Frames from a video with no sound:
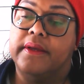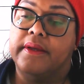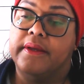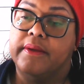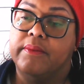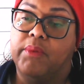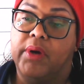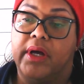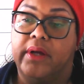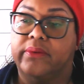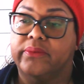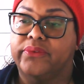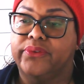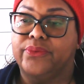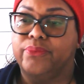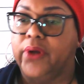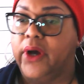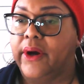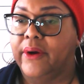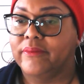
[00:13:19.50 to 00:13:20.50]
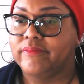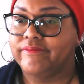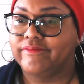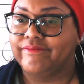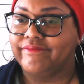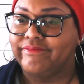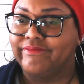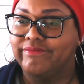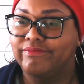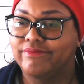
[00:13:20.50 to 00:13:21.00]
well, you know,
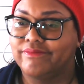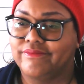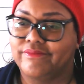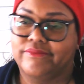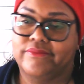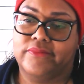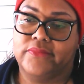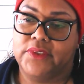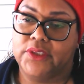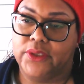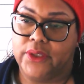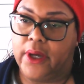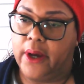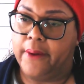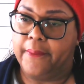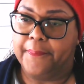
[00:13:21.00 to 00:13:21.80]
you know.